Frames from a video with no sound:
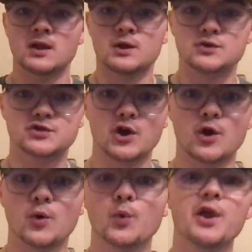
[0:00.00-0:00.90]

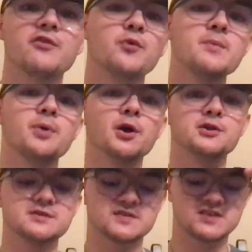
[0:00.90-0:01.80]
So if we
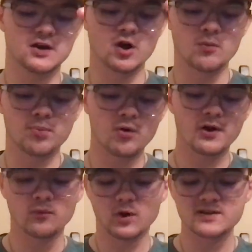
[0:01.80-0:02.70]
put
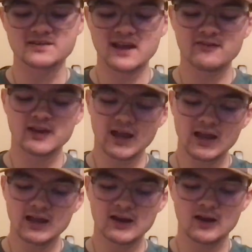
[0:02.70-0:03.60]

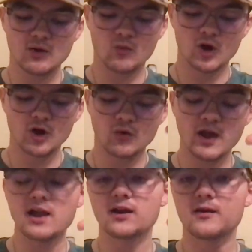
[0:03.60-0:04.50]

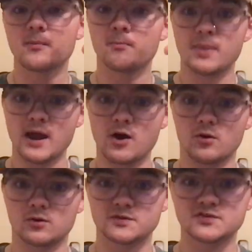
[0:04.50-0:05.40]
0.178108
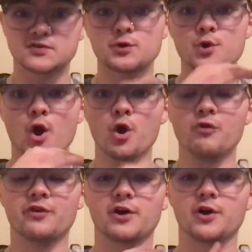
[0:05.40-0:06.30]
barrels
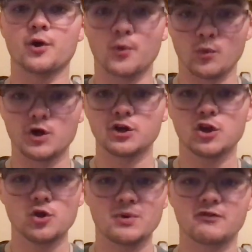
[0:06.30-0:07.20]
over 1
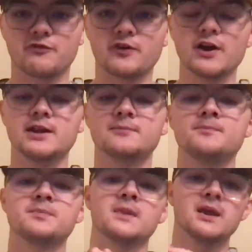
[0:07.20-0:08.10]
cubic foot
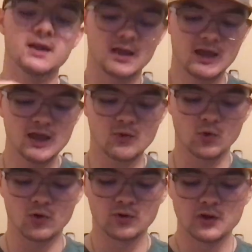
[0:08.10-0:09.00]

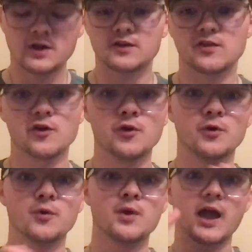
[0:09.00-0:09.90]
equal
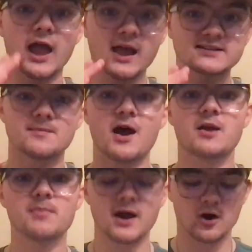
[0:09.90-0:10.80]
to X amount
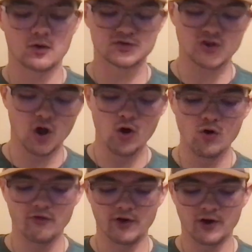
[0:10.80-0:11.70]
of barrels
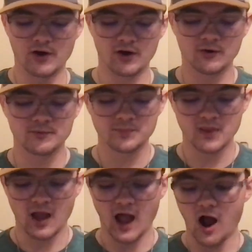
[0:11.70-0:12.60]
over
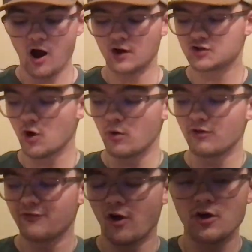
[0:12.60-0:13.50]
our total
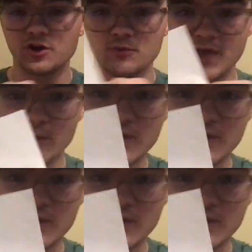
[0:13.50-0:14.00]
volume that we